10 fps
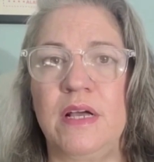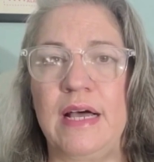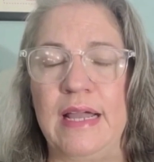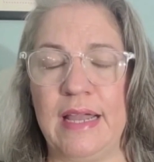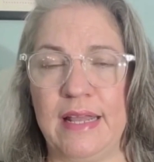
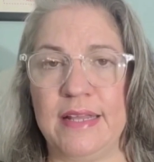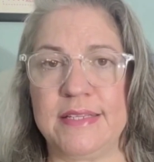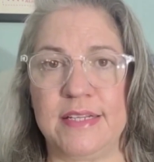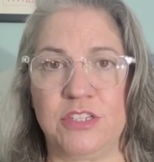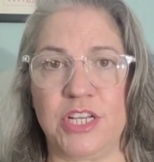I highly
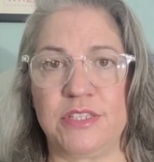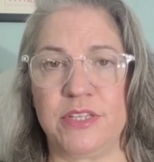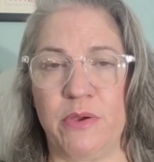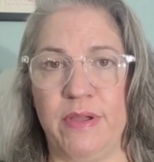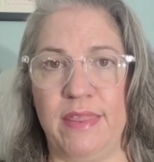suggest
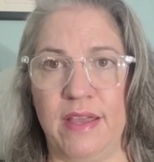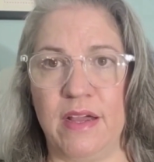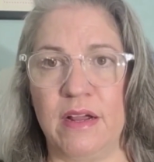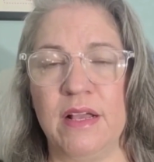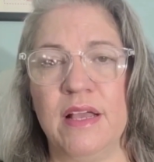going
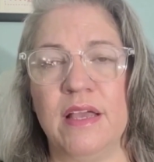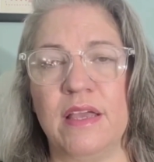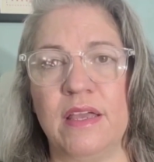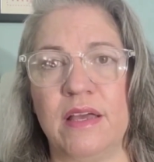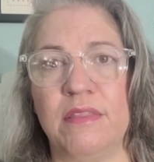there.
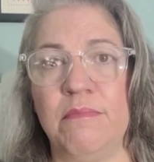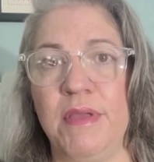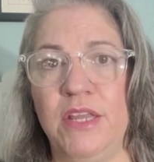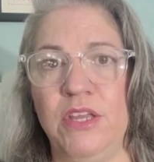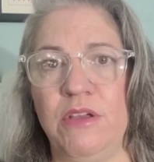Yeah, the
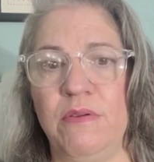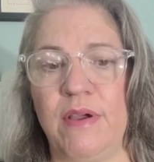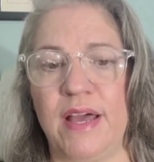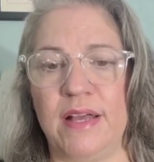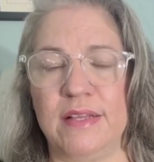menu
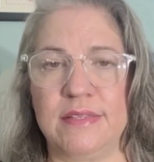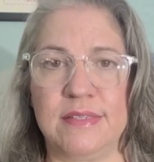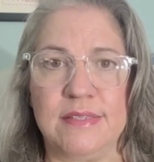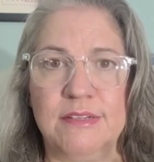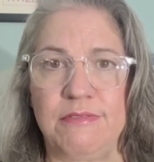
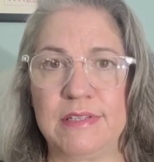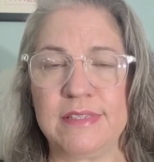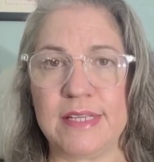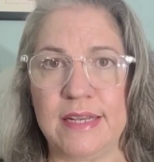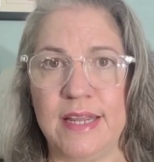has different
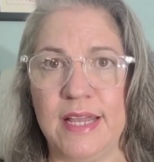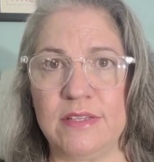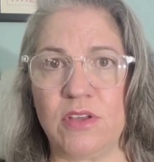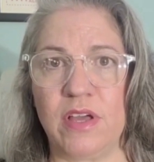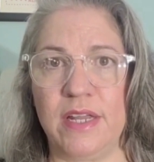
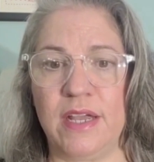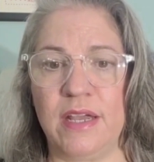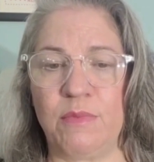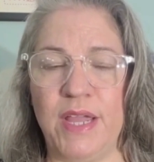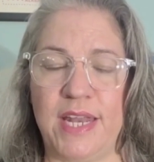sundaes on
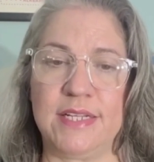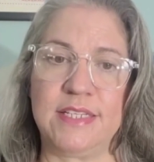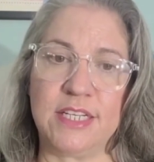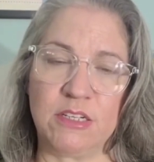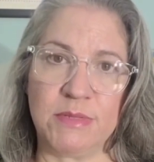it. We had a
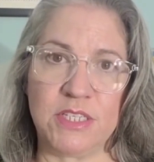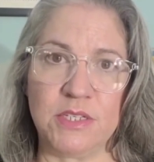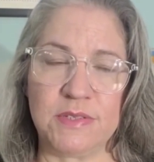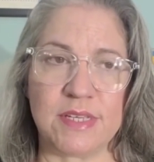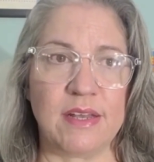
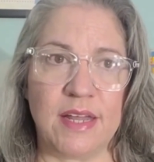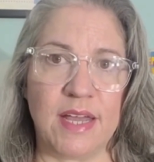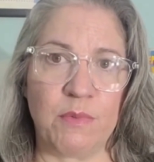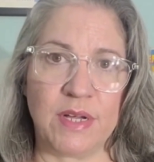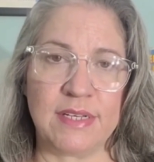tiramisu
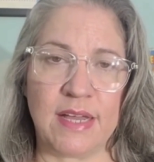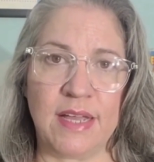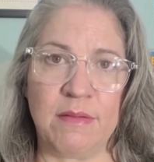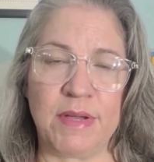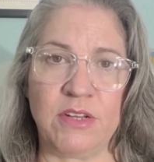sundae one
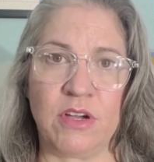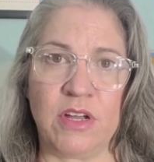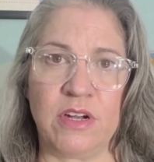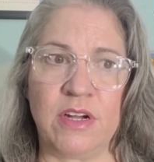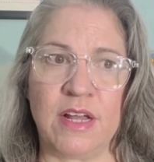night, my
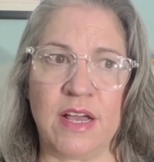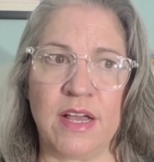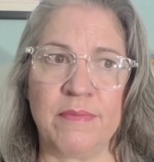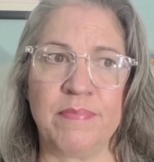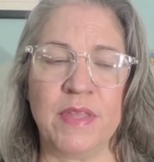daughter and
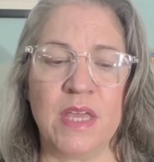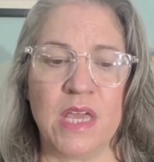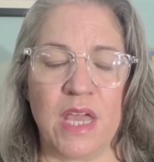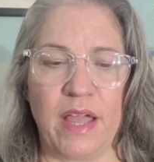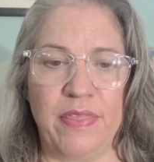I.
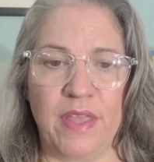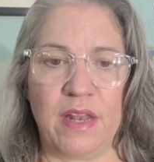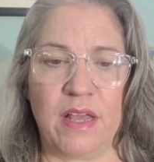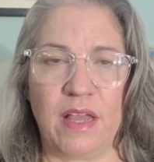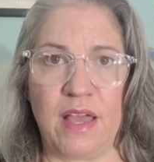And
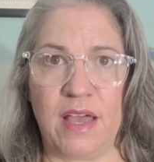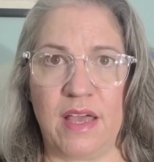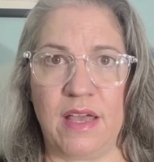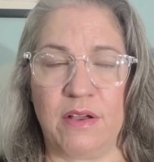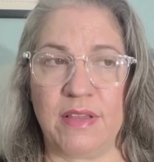then
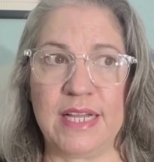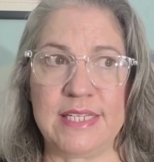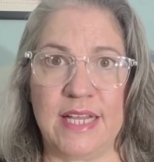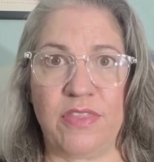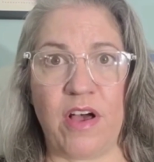I like
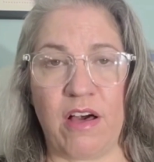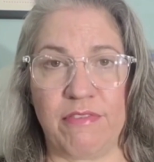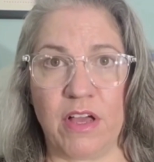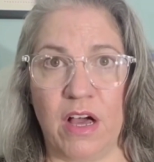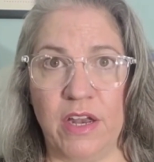to get the
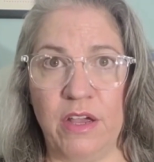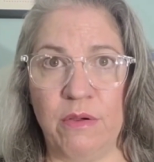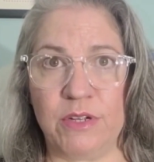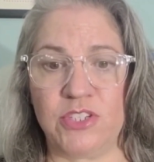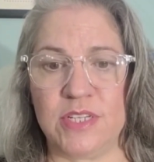
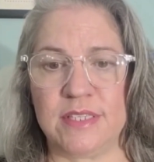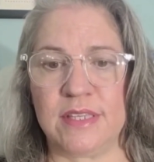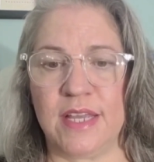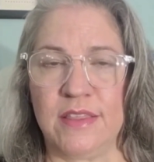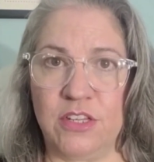affogato, which is
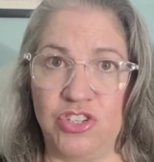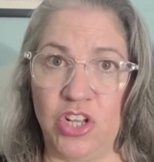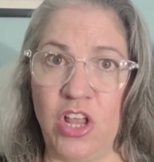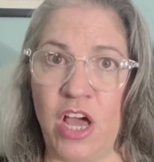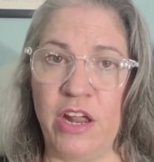like the
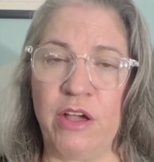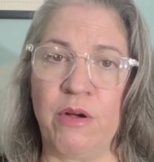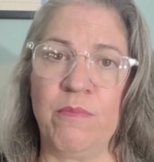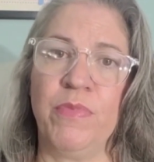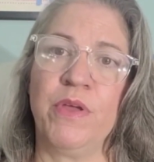
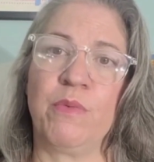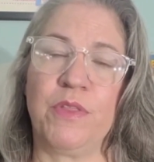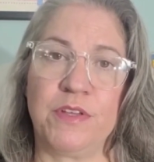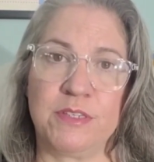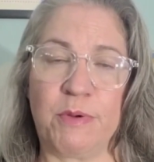gelato
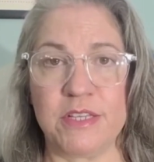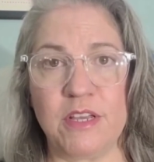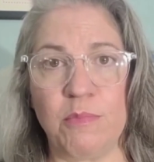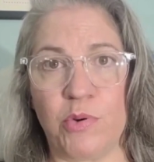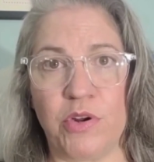with
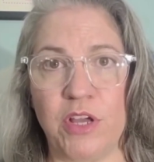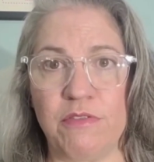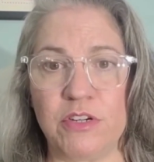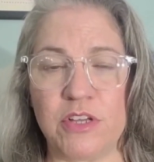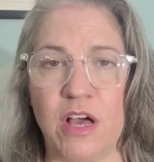espresso poured
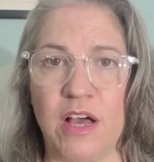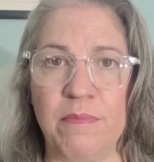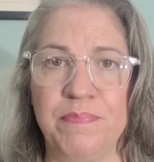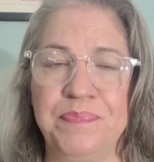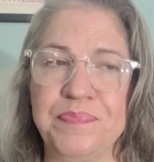over
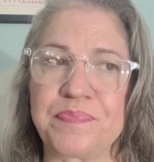top.